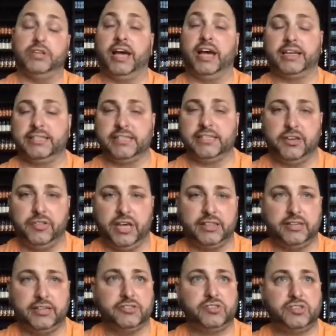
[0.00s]
I can tell you that.
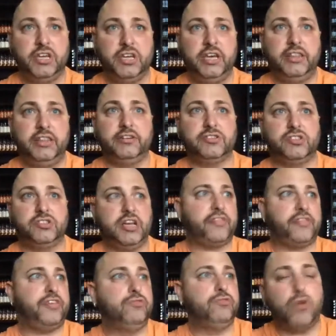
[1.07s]
There's there's
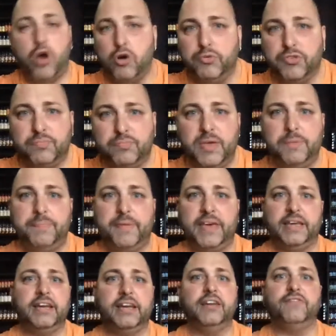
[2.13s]
nothing wrong with me being
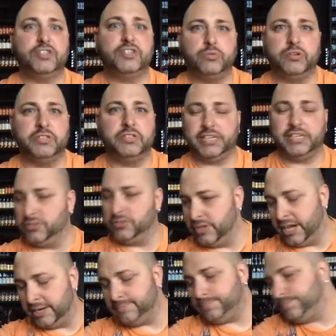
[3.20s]
an individual and telling you that.